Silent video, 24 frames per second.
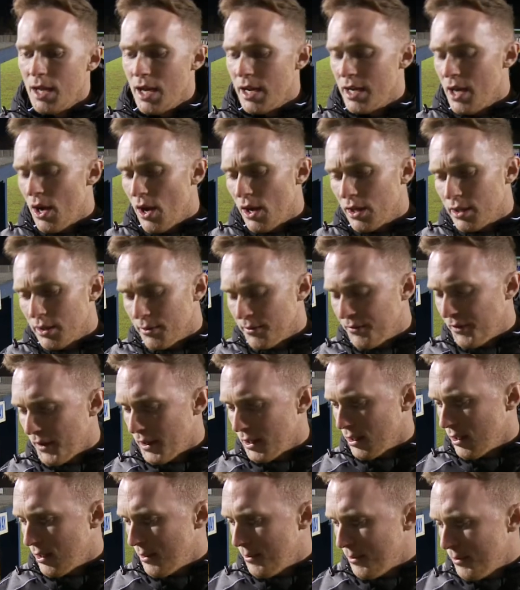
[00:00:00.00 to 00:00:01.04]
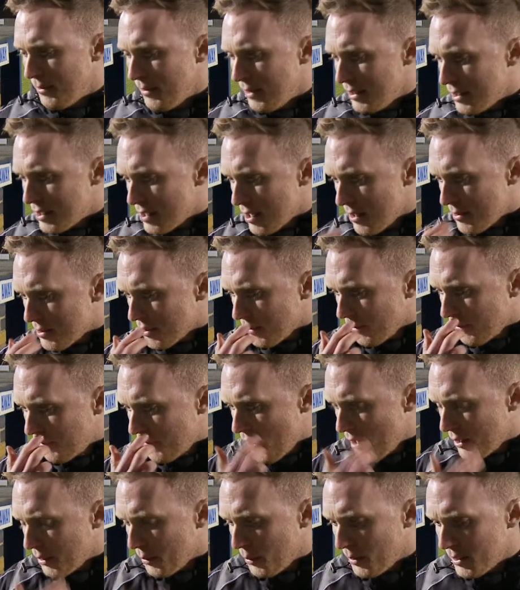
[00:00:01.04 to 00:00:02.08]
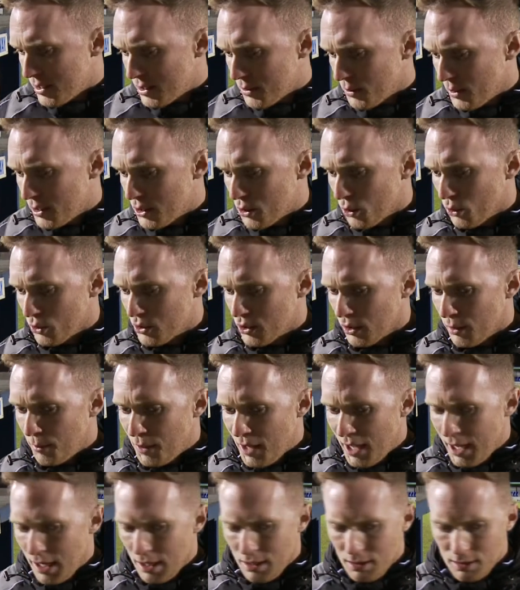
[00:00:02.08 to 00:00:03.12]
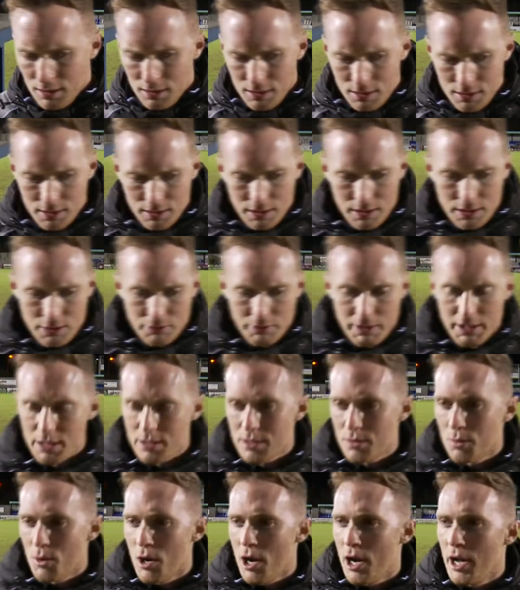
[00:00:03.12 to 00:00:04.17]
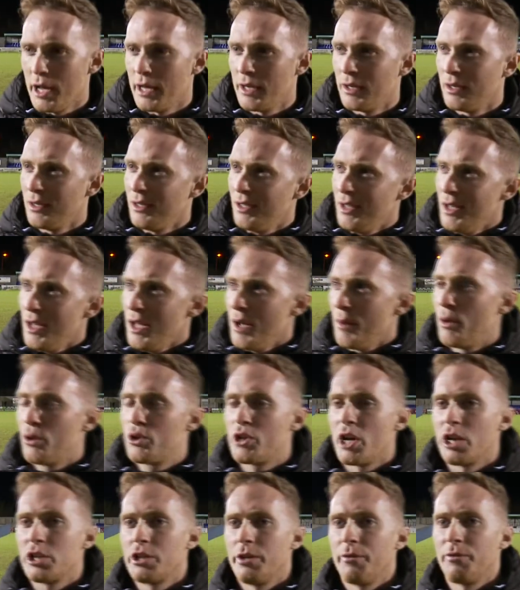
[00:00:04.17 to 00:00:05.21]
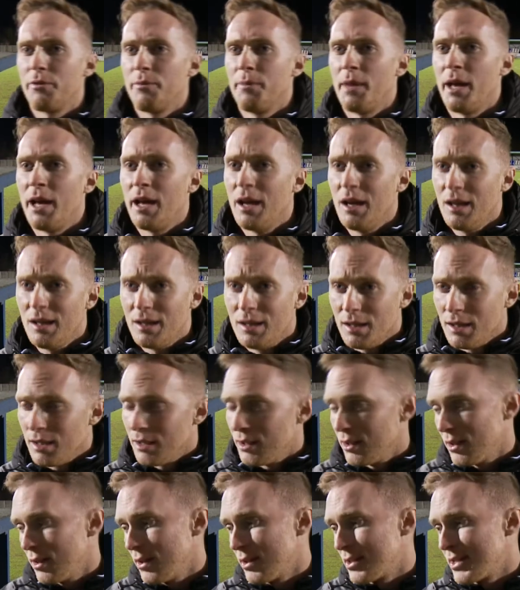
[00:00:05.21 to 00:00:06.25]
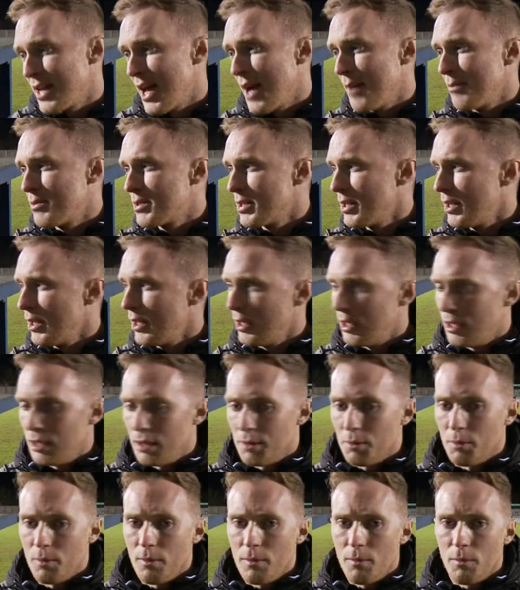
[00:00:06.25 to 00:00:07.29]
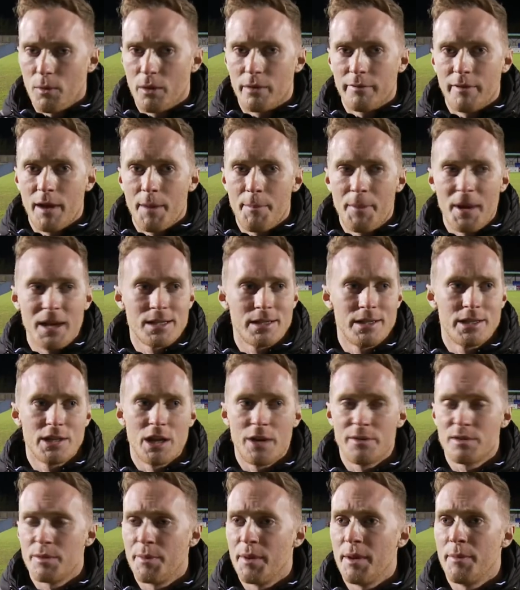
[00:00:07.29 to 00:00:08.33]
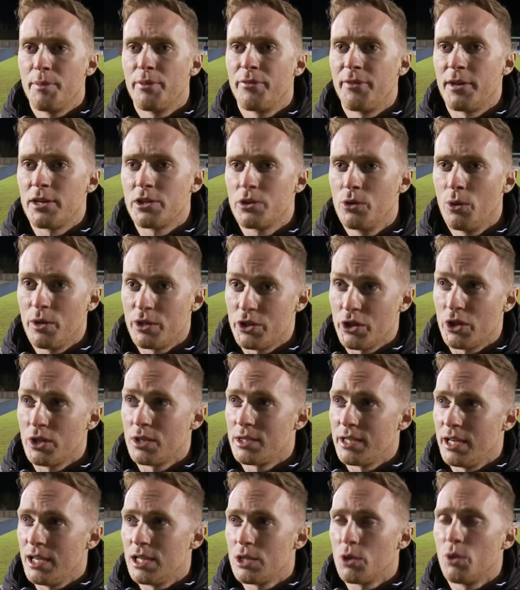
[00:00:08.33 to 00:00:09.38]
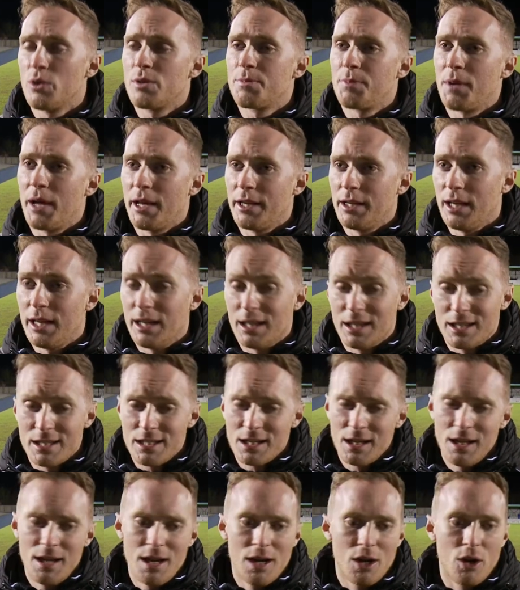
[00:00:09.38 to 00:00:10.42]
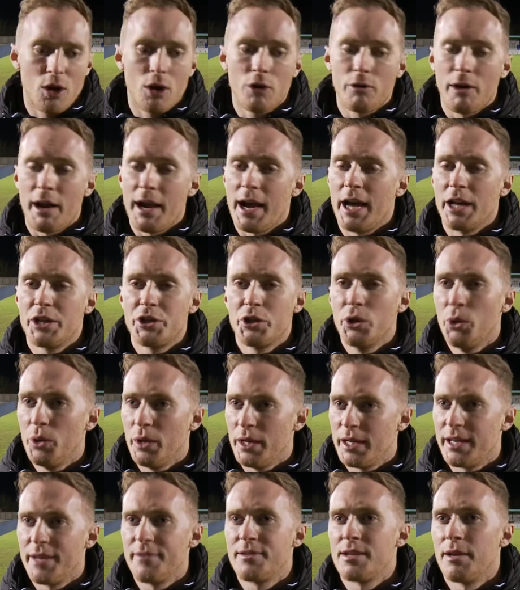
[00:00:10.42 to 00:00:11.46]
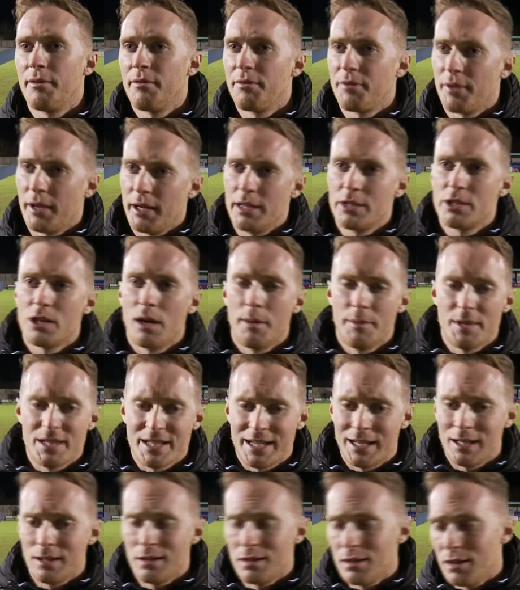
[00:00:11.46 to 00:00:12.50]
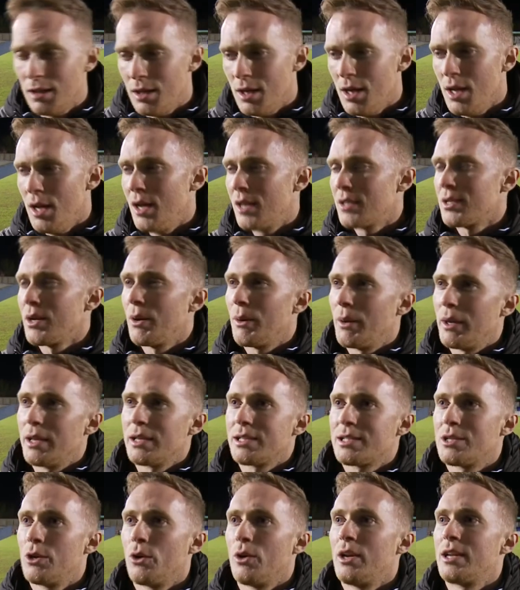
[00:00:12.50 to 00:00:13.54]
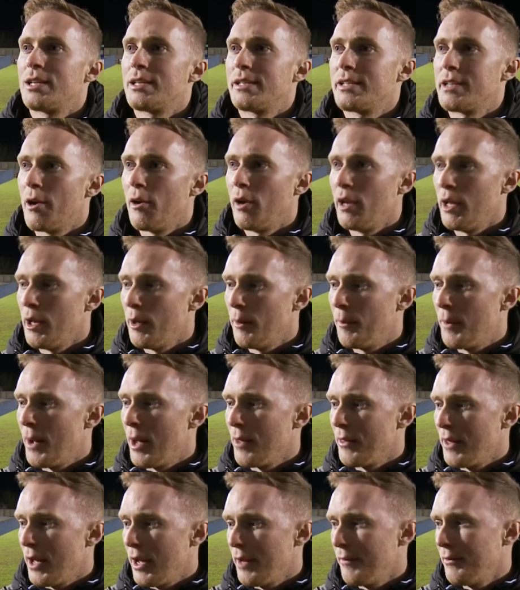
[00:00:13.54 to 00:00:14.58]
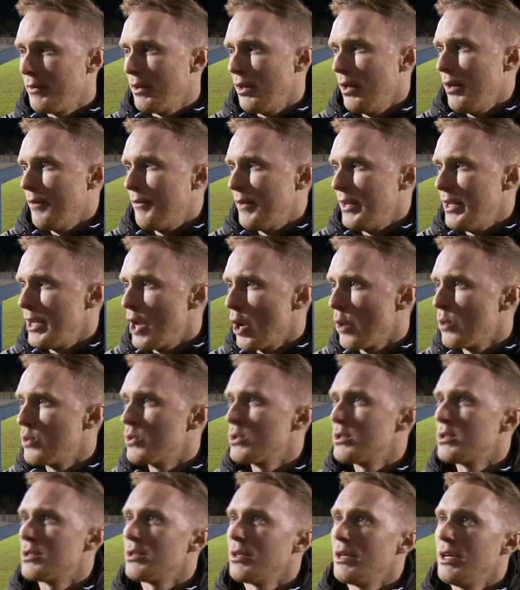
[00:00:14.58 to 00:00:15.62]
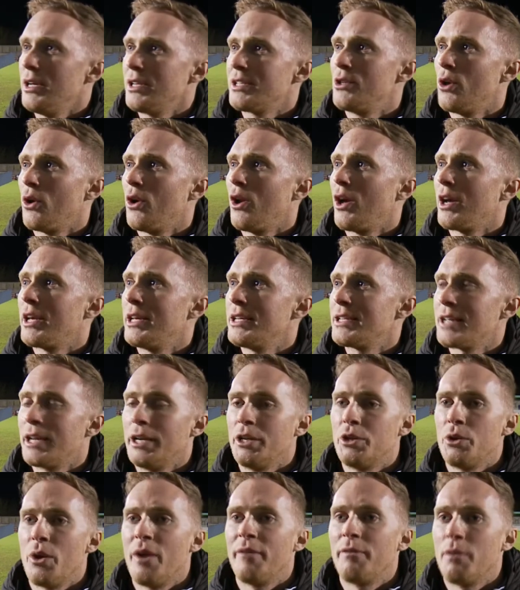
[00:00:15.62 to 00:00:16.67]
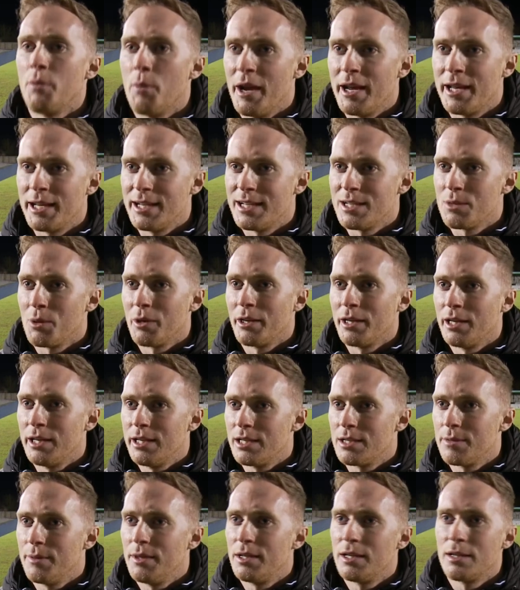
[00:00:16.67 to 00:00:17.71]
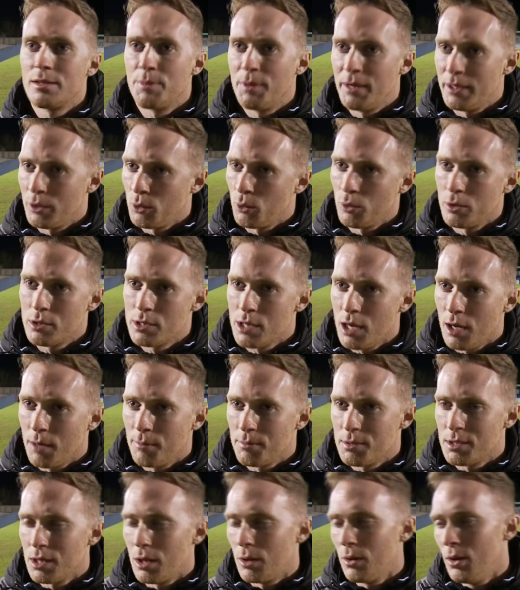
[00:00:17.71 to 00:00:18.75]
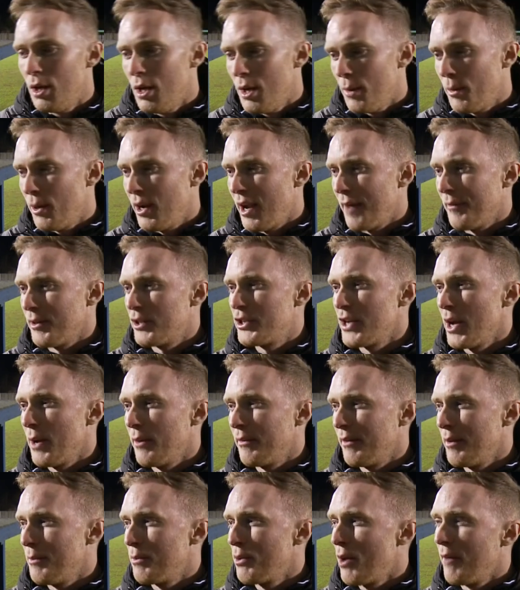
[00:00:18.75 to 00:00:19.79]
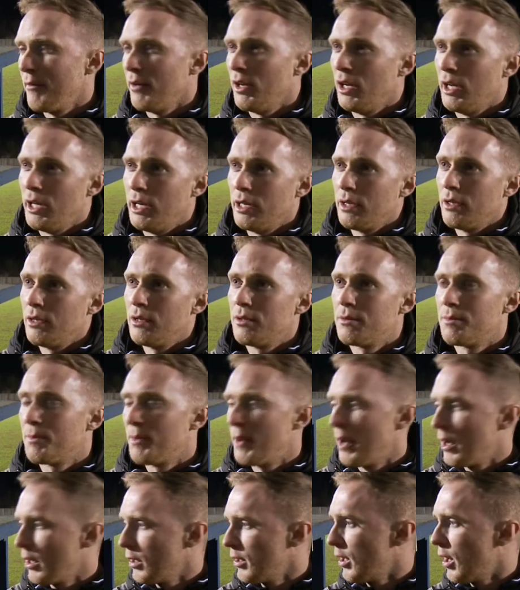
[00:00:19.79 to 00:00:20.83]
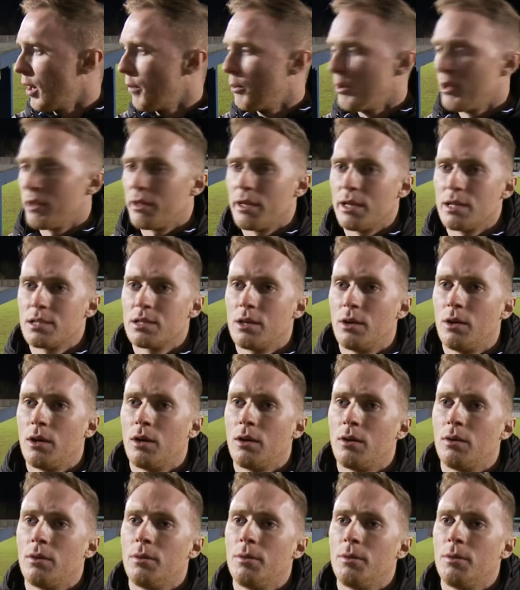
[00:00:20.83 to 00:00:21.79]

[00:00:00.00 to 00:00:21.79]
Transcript: Yeah, no, I don't think, in terms of the final, we talk to the player and his reasons why, and we'll judge it from there. Sam's one of our best in terms of being professional. As you can see, he's always playing in the league and he's got a great attitude. He gives everything each time he's in, and so it's not necessarily about that. If he knows, it's not like he's going to do it every week, and he's one that needs to be disciplined all the time. So we'll have a chat with him privately, but I wouldn't think so, no.